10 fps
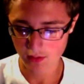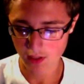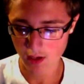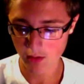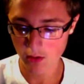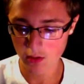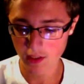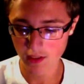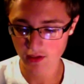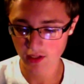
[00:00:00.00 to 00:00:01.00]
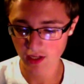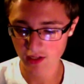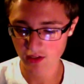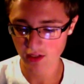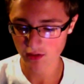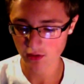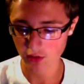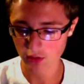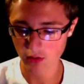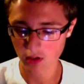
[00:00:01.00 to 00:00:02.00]
how long did it take to get to
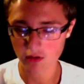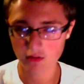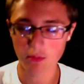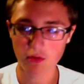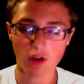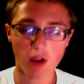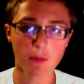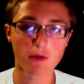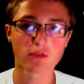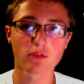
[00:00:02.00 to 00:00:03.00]
200 subscribers?